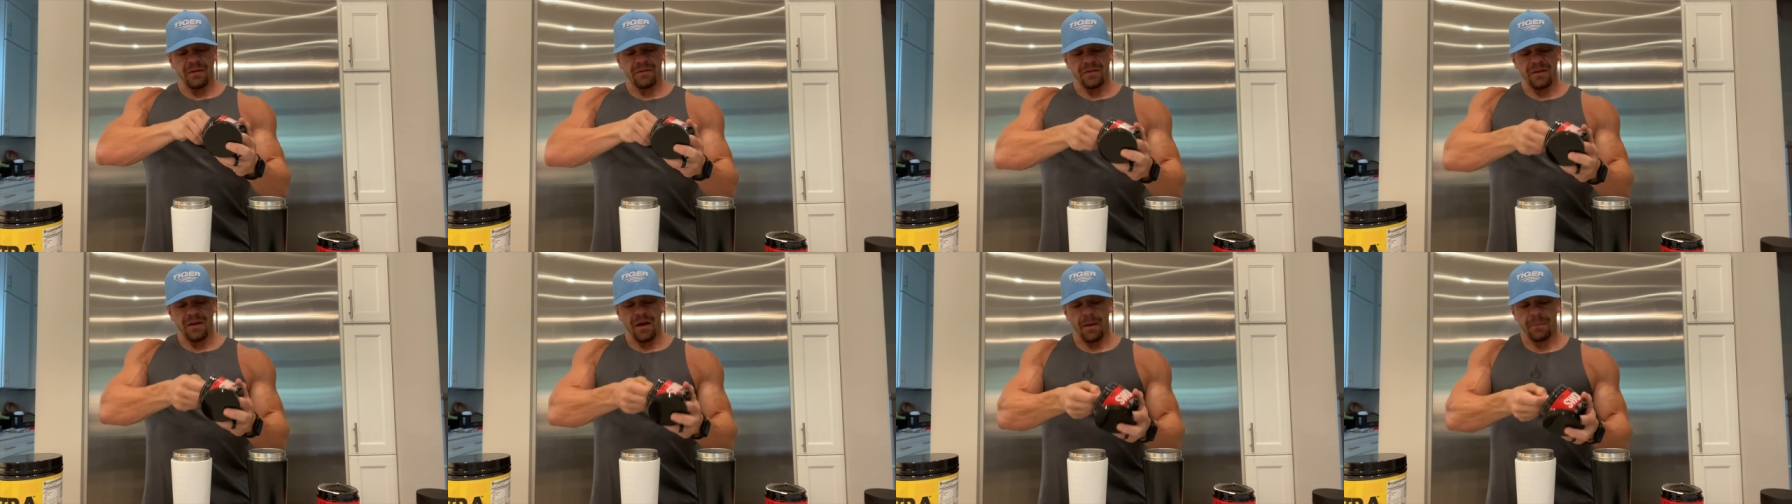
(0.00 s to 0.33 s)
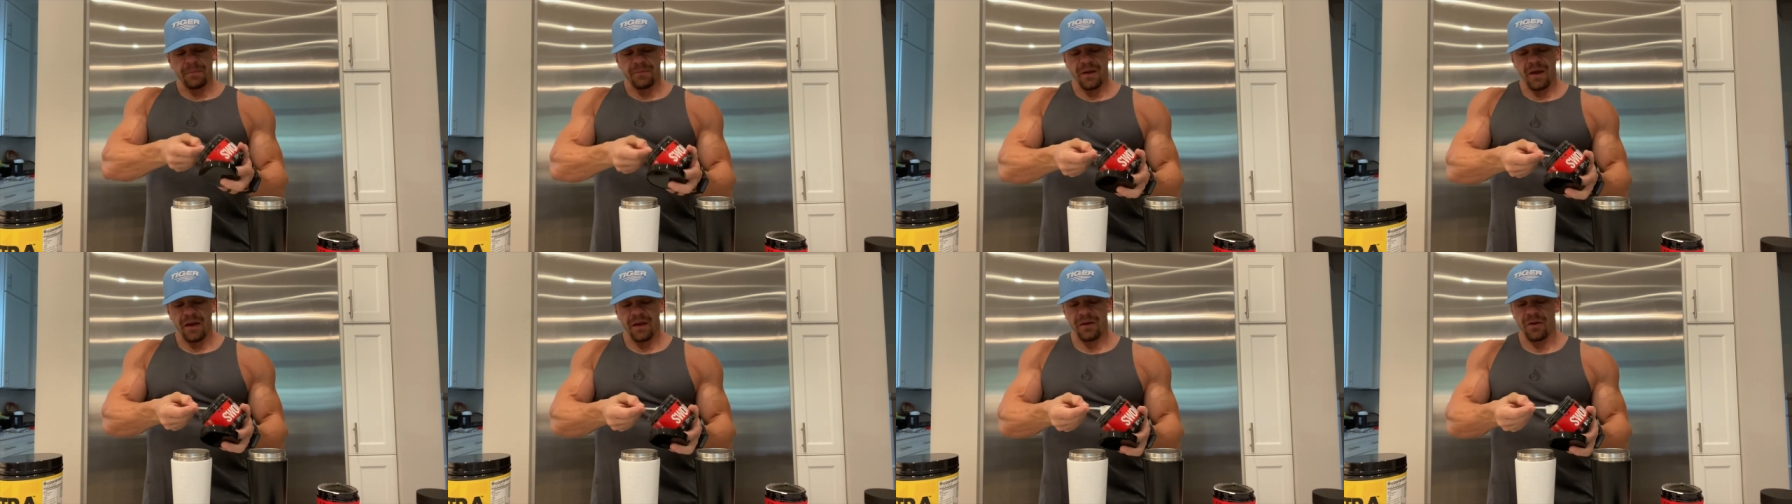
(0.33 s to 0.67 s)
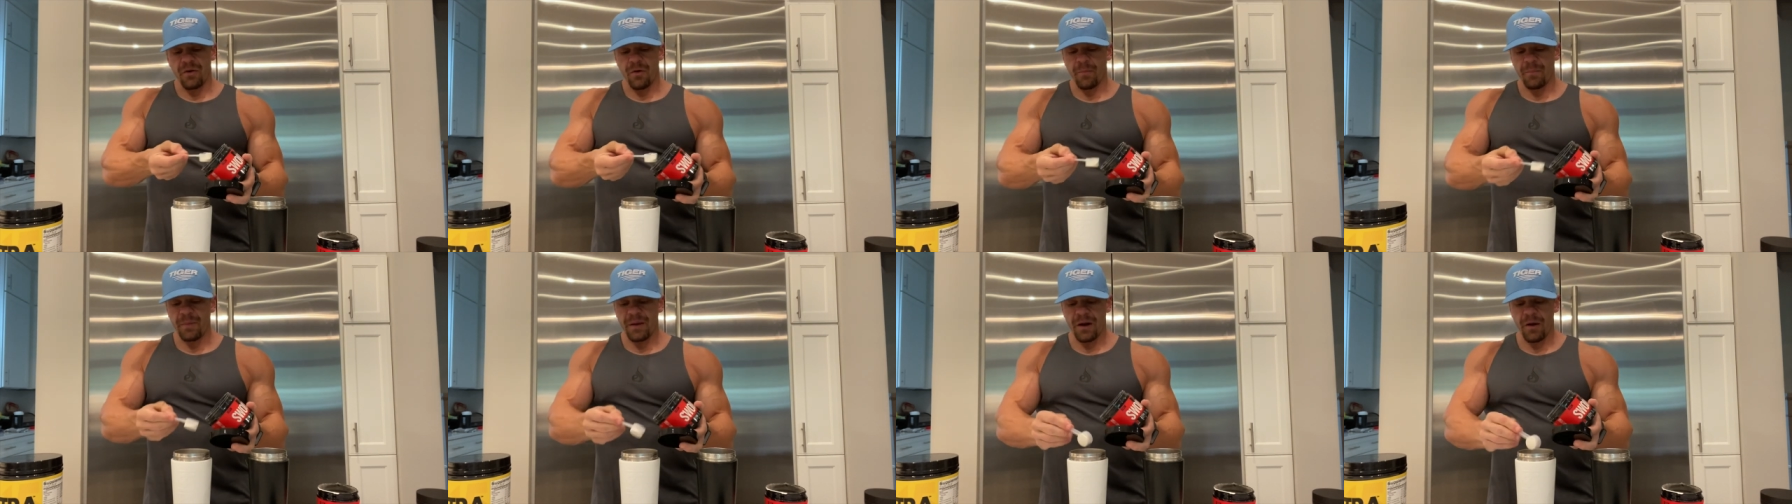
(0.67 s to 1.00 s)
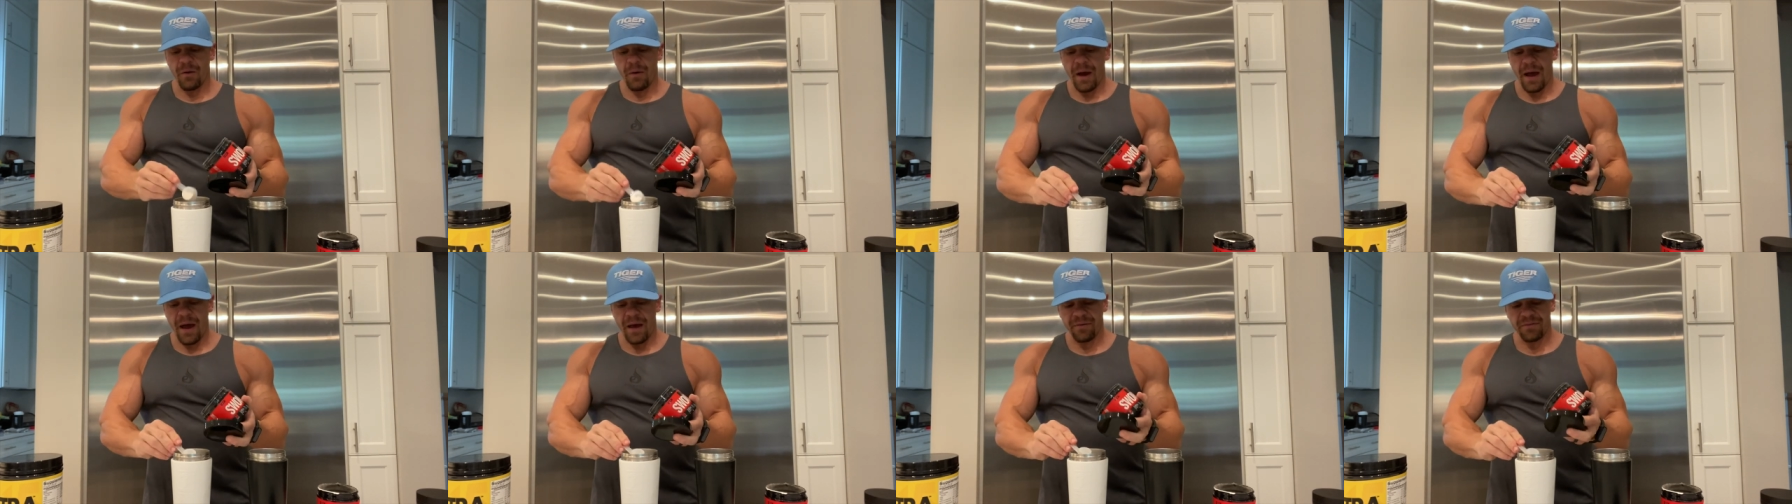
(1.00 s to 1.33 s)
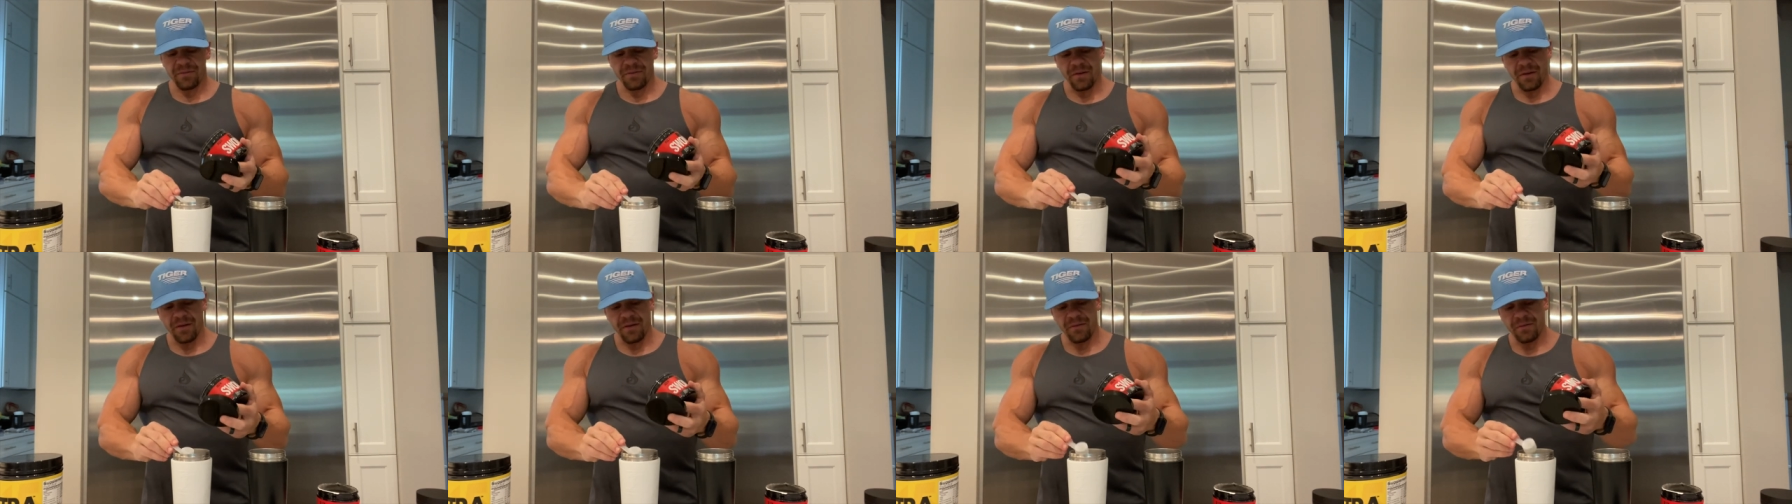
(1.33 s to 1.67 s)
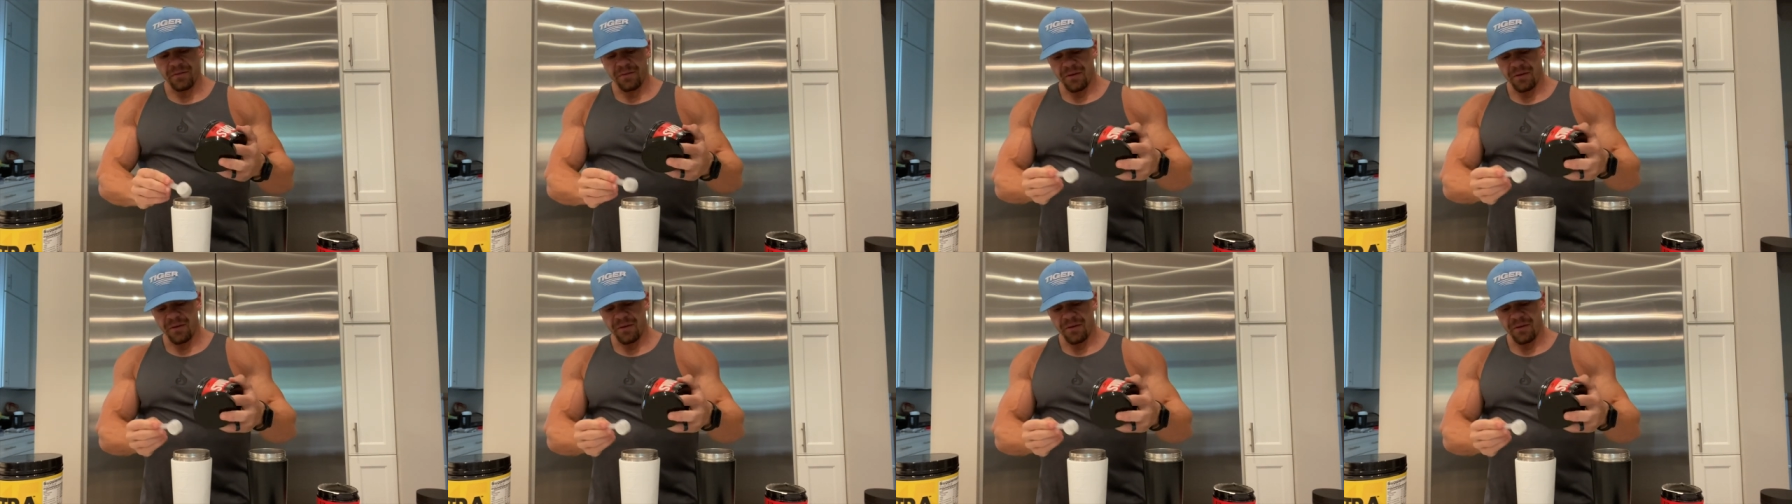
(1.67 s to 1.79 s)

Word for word: the uptake of your amino acids,